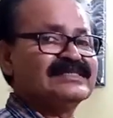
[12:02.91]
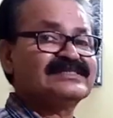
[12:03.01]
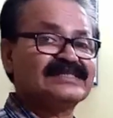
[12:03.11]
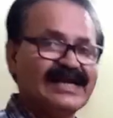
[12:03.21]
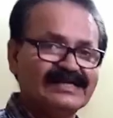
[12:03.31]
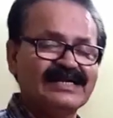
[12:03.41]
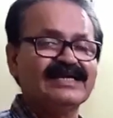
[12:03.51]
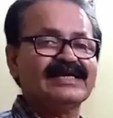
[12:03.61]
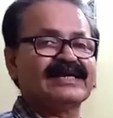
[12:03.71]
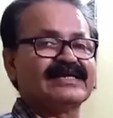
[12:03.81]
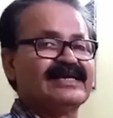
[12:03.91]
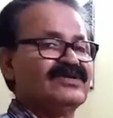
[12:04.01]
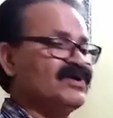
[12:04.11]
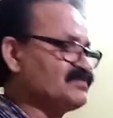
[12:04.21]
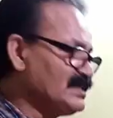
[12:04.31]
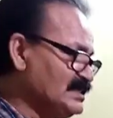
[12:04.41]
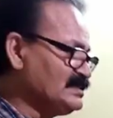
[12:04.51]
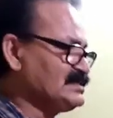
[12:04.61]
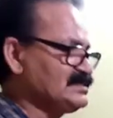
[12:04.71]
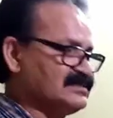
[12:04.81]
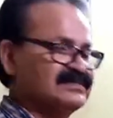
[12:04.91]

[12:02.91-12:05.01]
the standard angle of these